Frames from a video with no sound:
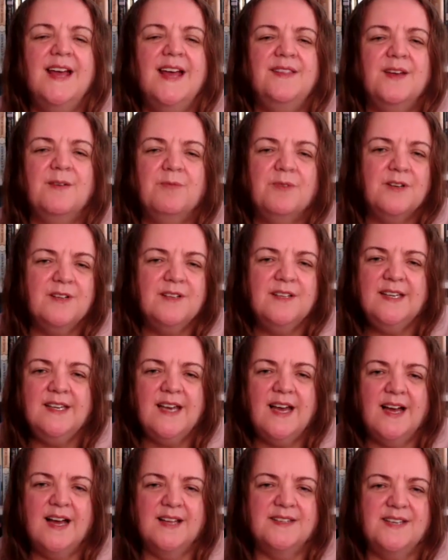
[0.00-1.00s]
there really
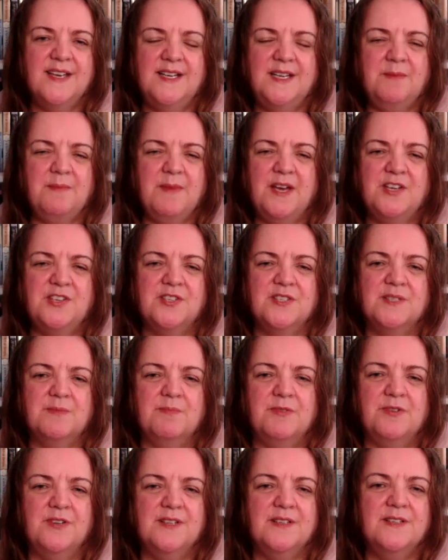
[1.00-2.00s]
aren't any major
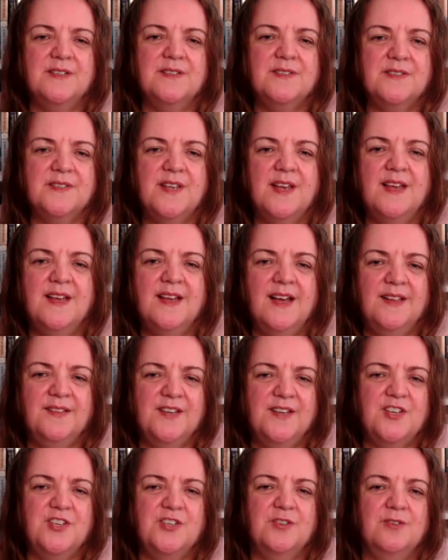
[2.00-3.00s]
spoilers
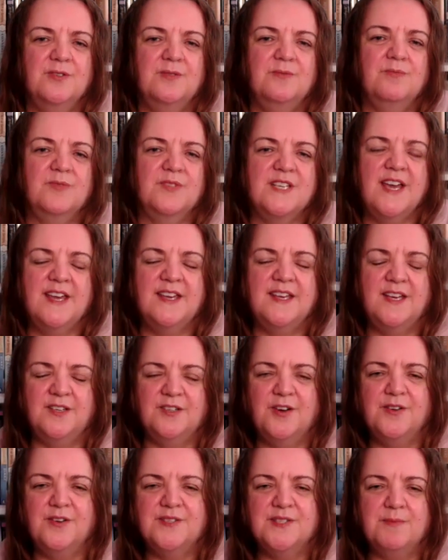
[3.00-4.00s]
unless you're taking
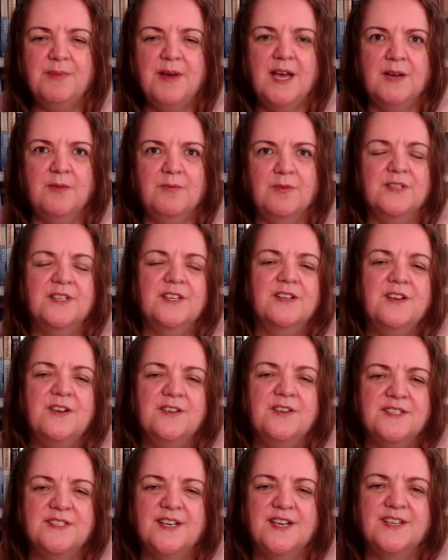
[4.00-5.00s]
notes and paying really
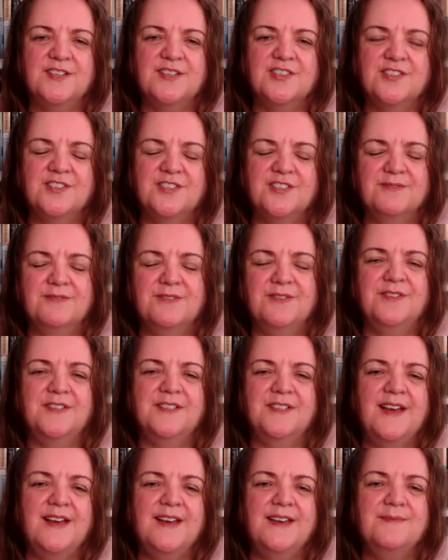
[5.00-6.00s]
close attention to all the
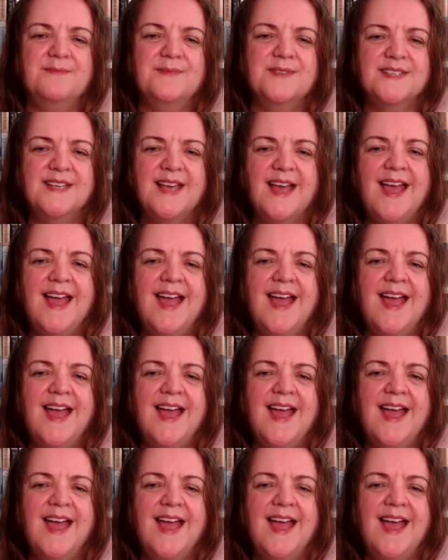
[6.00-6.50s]
names.